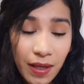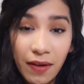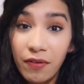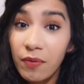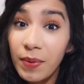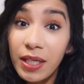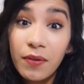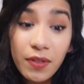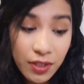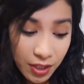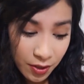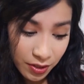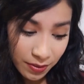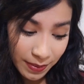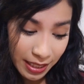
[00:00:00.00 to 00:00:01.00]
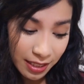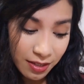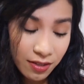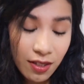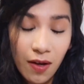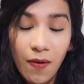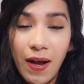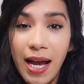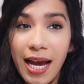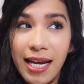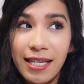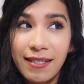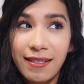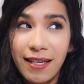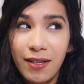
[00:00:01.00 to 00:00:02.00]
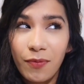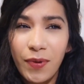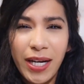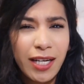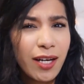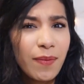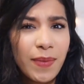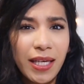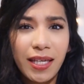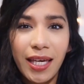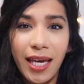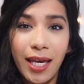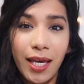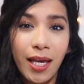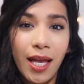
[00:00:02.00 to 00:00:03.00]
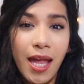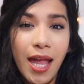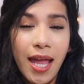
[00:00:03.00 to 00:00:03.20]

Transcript: Everybody was curious about it, so I said, why not make a